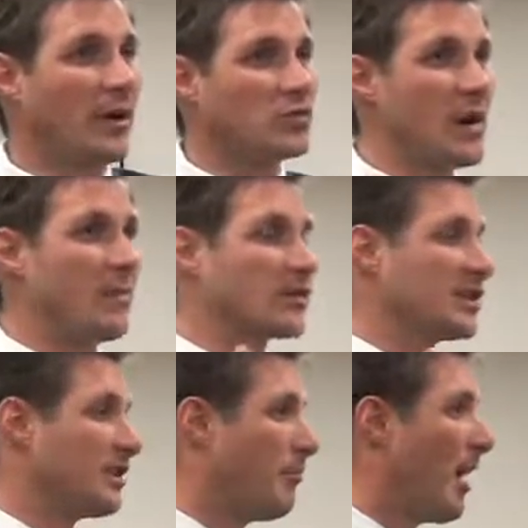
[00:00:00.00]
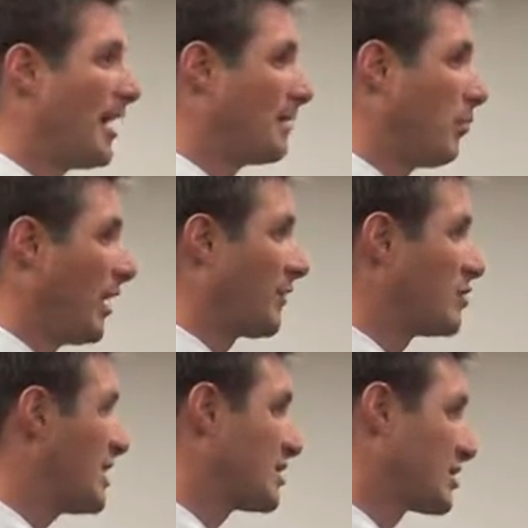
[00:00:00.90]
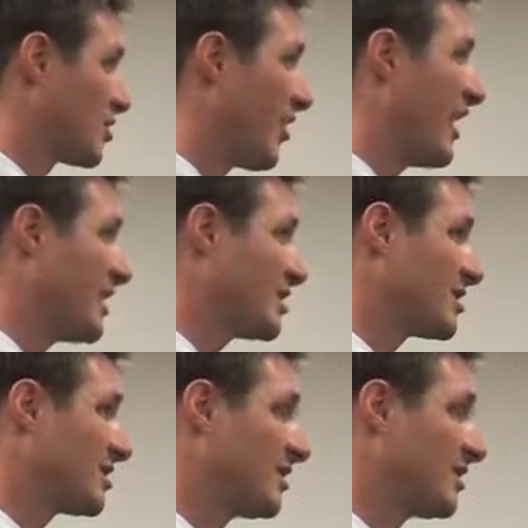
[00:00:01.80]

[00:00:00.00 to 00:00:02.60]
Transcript: which represent the body and blood of Jesus Christ.